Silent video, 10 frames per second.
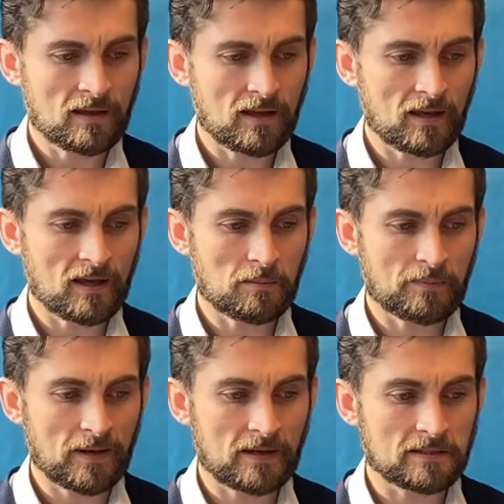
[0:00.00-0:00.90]

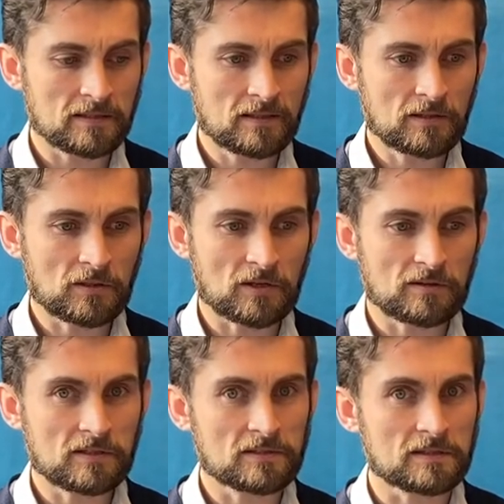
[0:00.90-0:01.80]
But, you know,
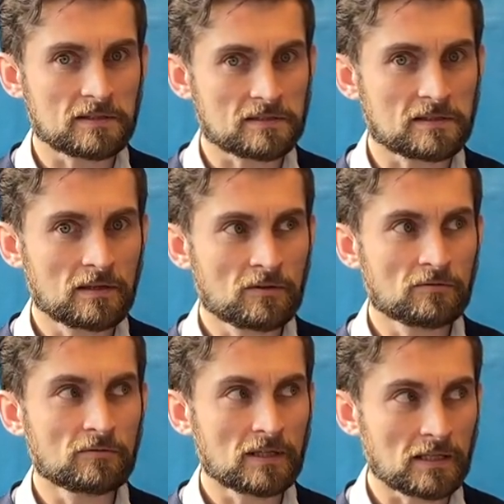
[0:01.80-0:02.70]
this is
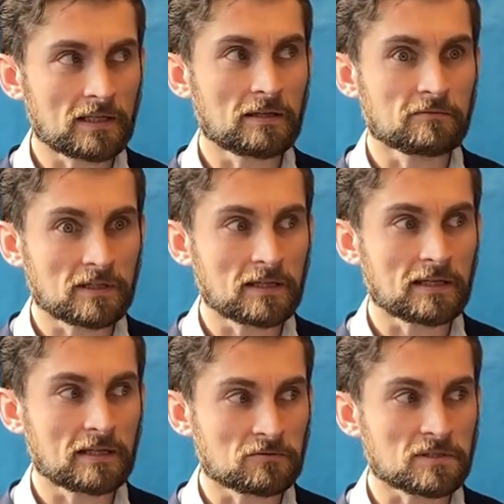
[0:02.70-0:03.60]
really,
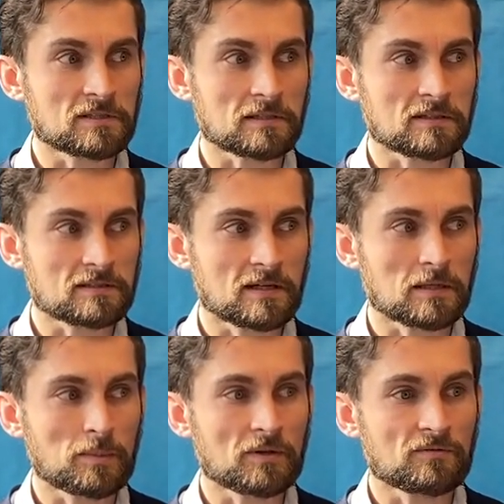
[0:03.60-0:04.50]
really interesting to study,
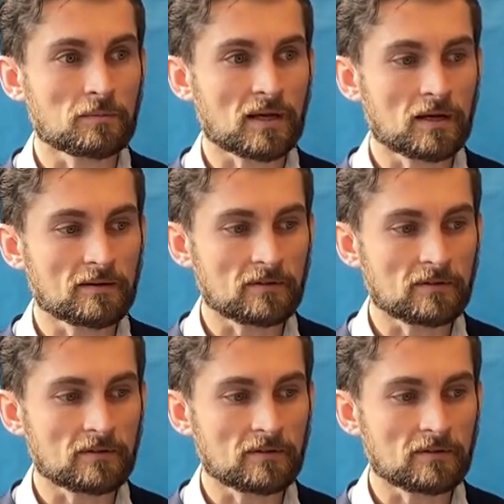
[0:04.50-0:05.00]
both from a kind of